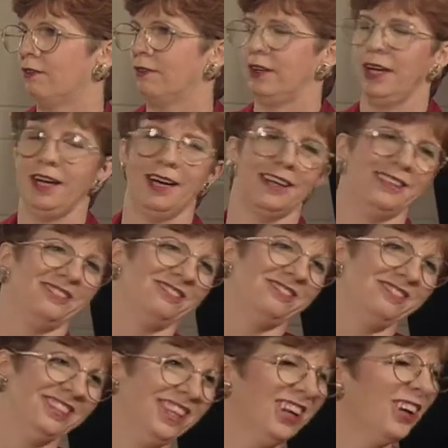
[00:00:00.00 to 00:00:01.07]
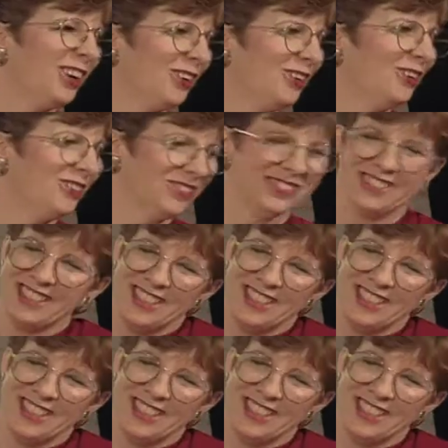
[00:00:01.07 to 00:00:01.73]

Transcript: Hmm. And, you know,